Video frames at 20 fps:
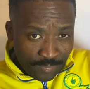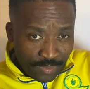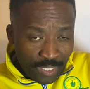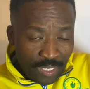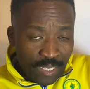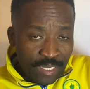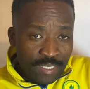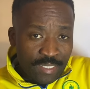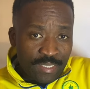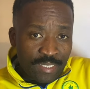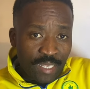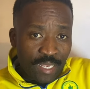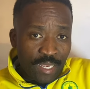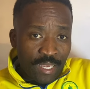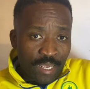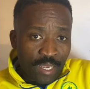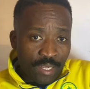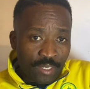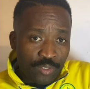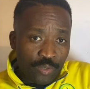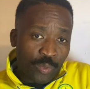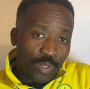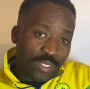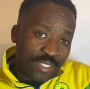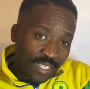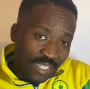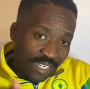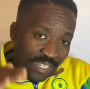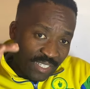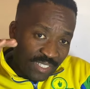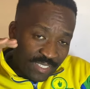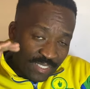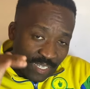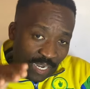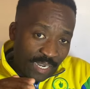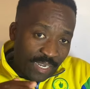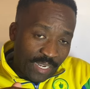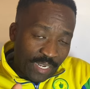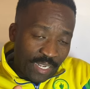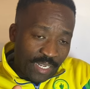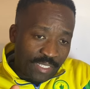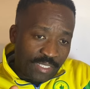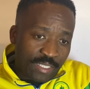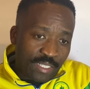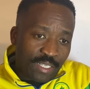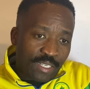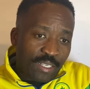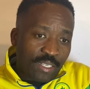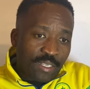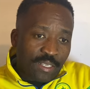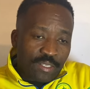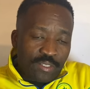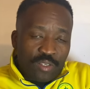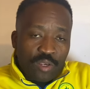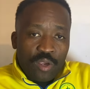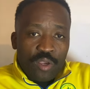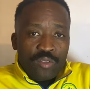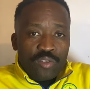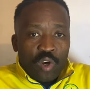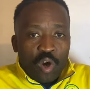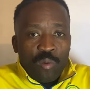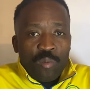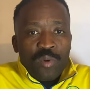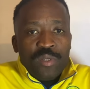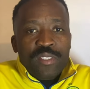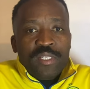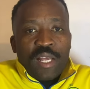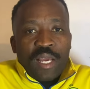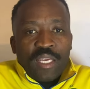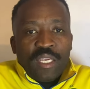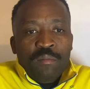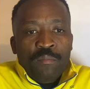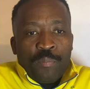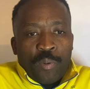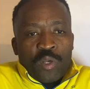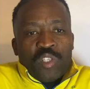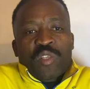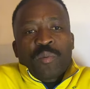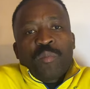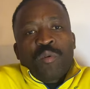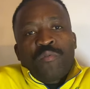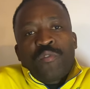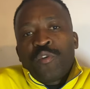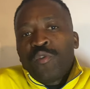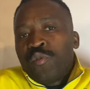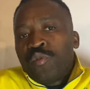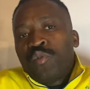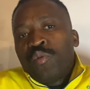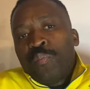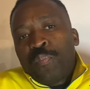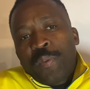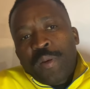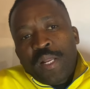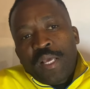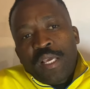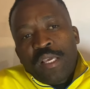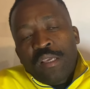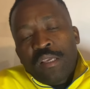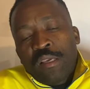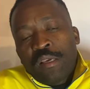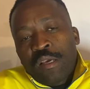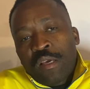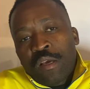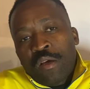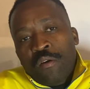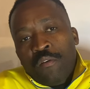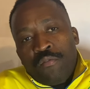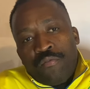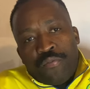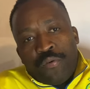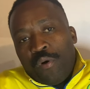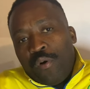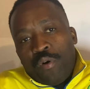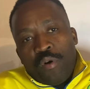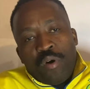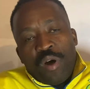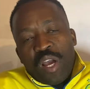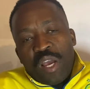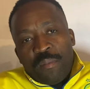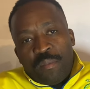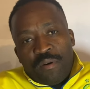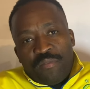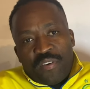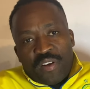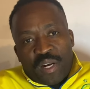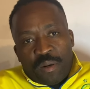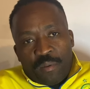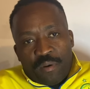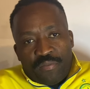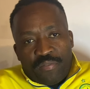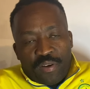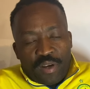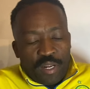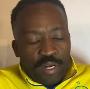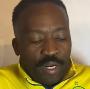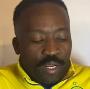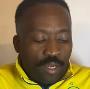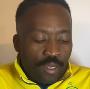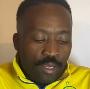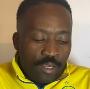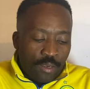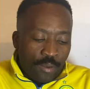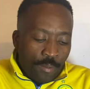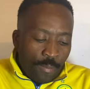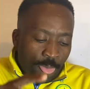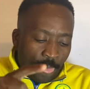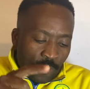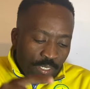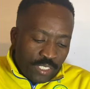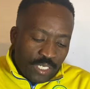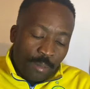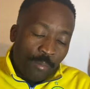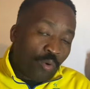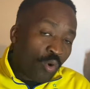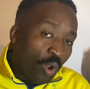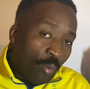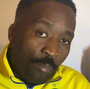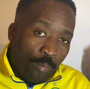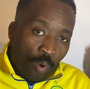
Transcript: as to a certain standard. So it's almost like impossible for you to play for a Bafana Bafana. Njabulo